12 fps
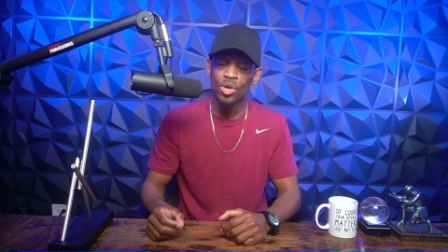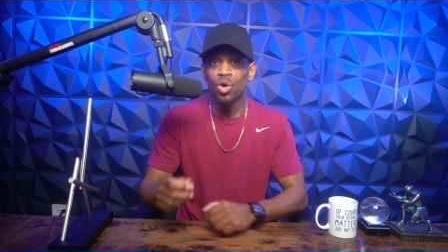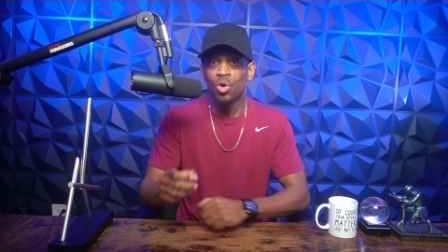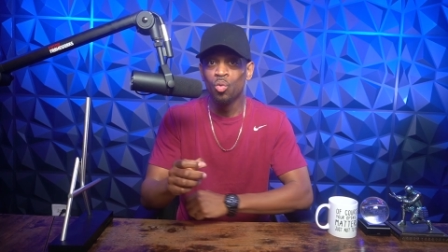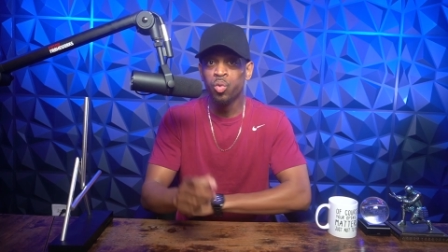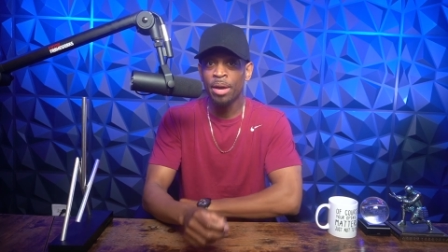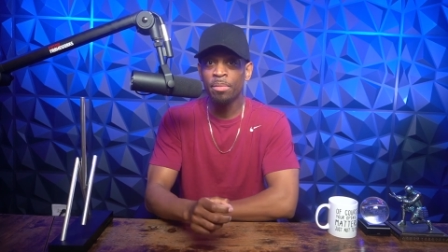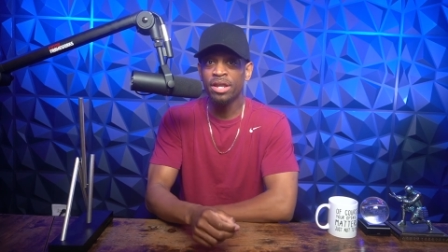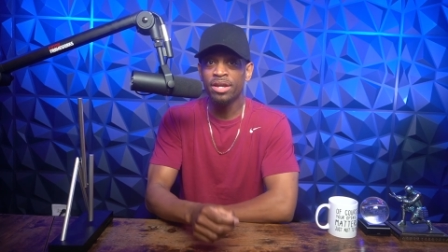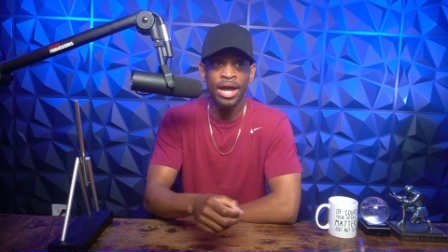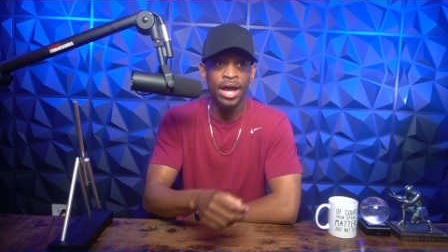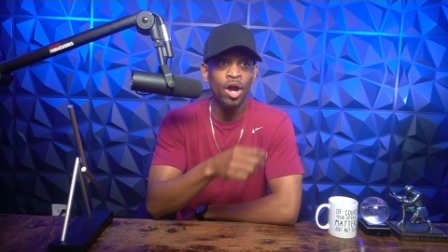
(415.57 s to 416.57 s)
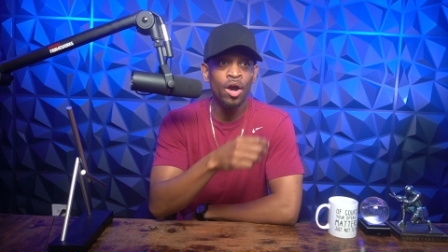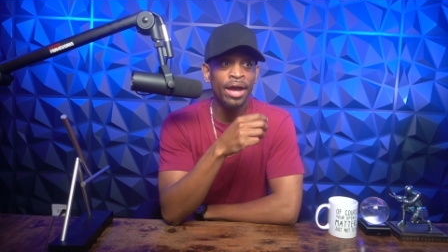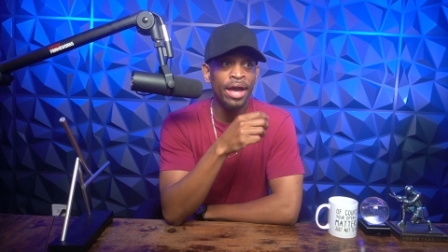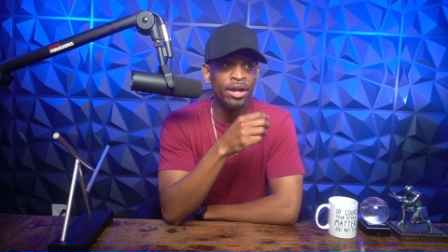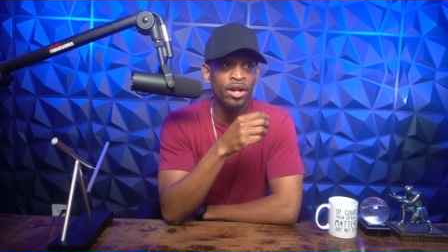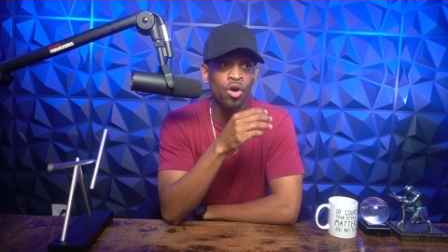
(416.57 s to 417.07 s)
Women now
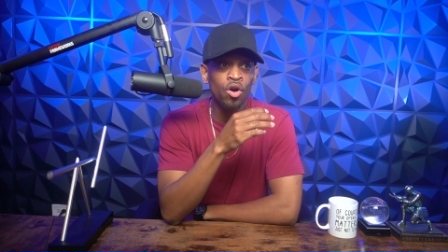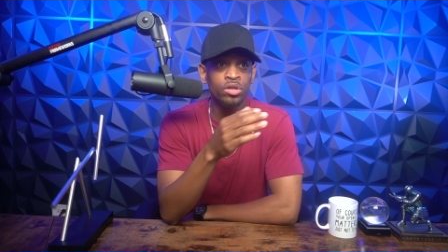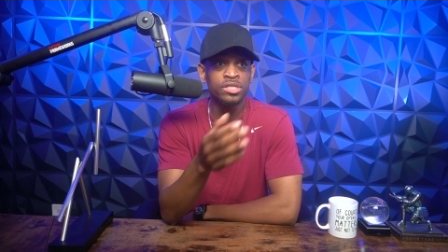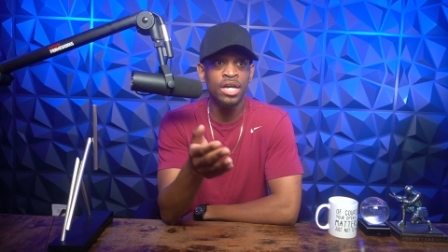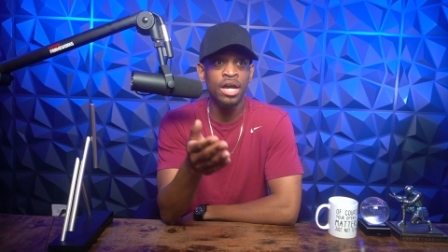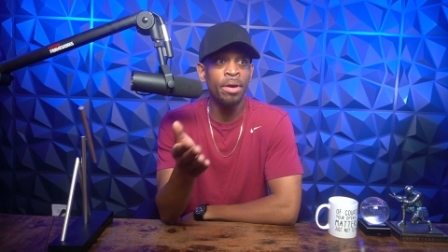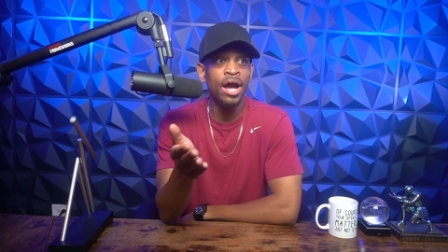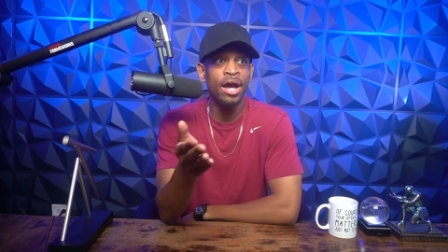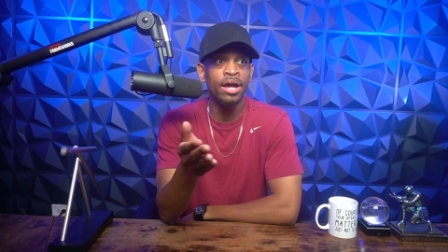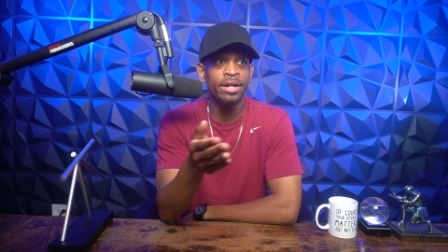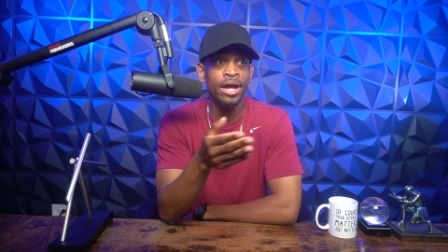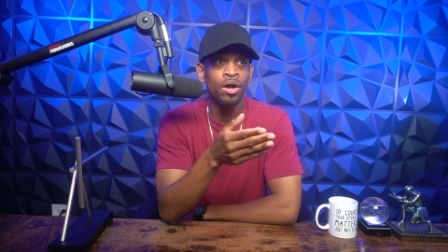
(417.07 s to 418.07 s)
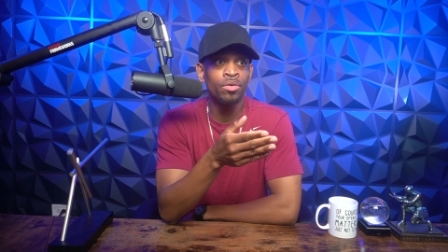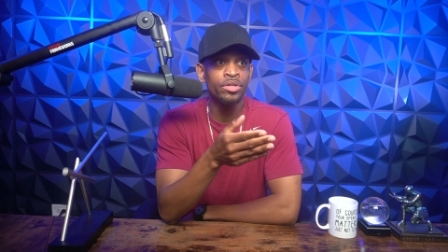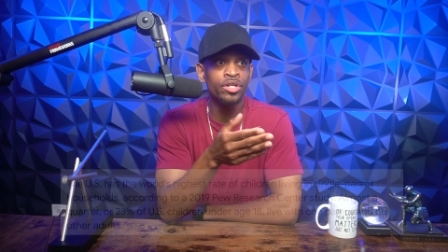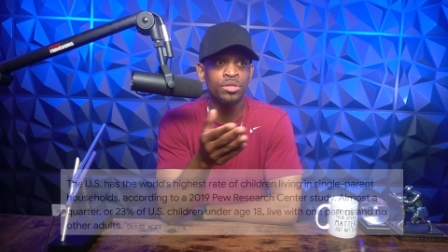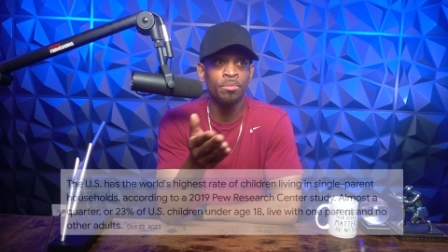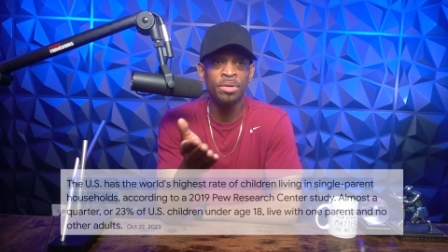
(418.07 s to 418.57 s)
at an all-time high now,
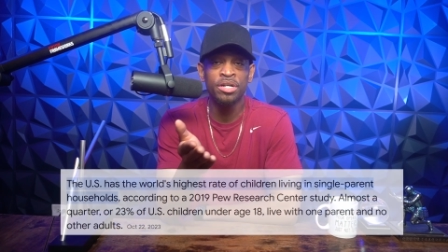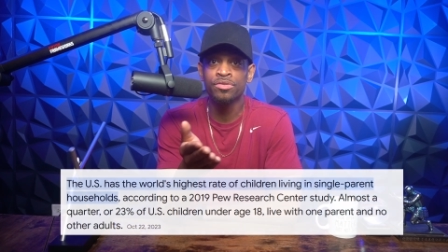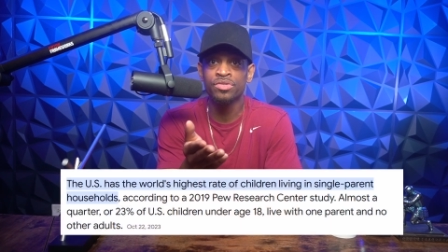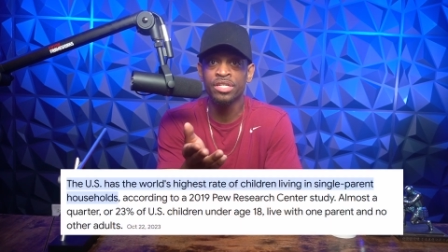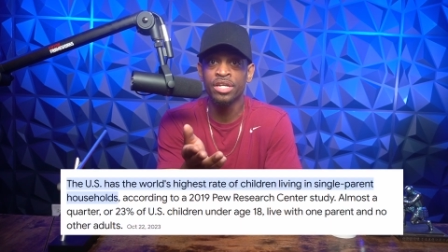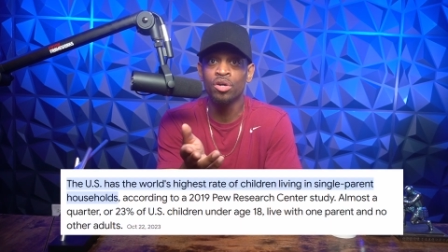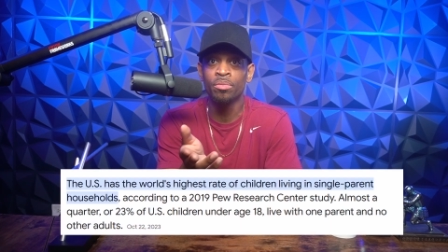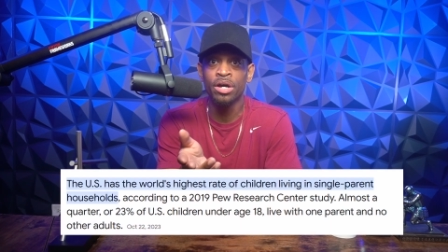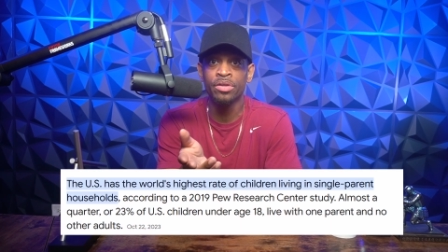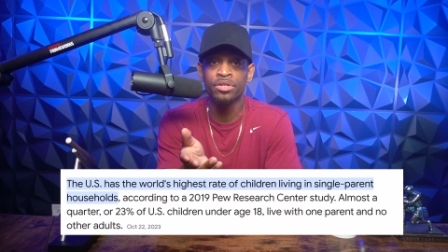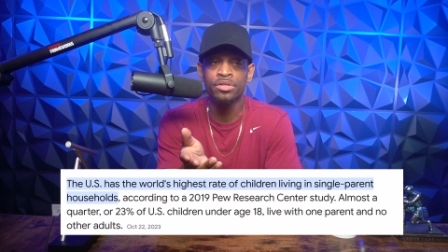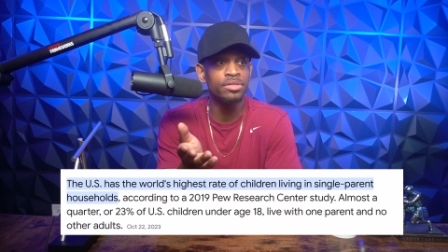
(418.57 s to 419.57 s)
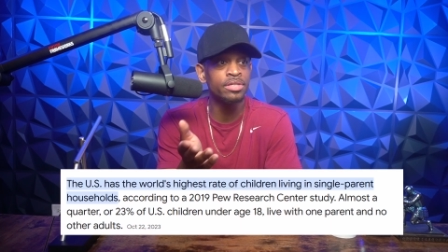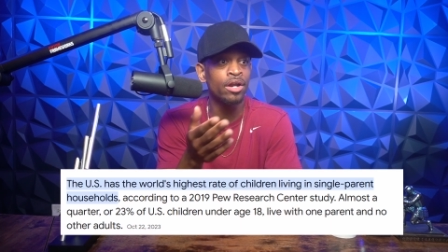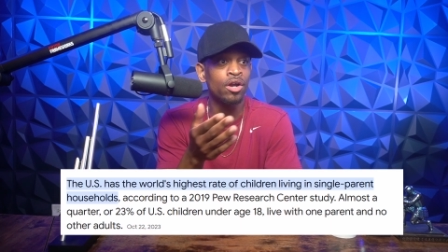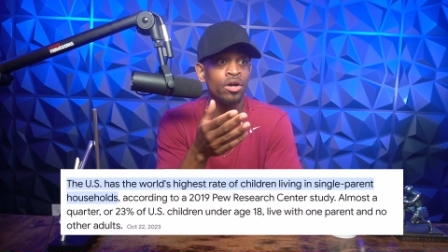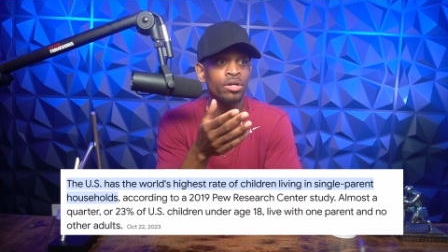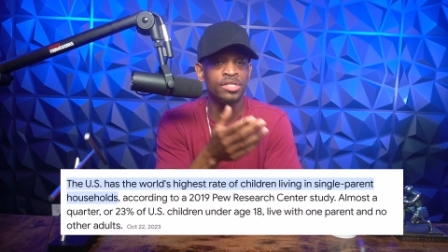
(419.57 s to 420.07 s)
there's a bunch of single mothers that
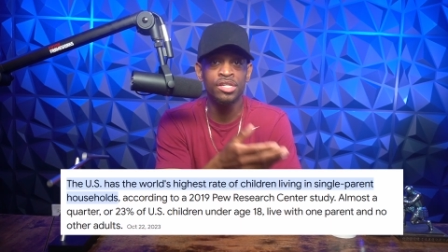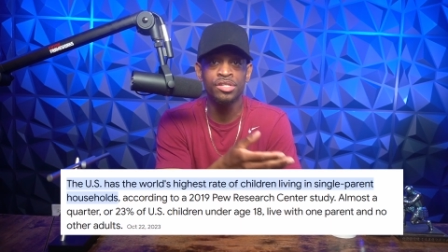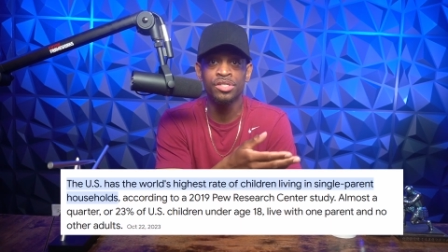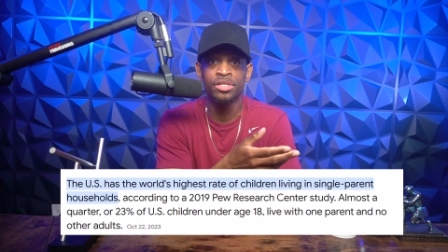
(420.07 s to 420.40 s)
are teaching their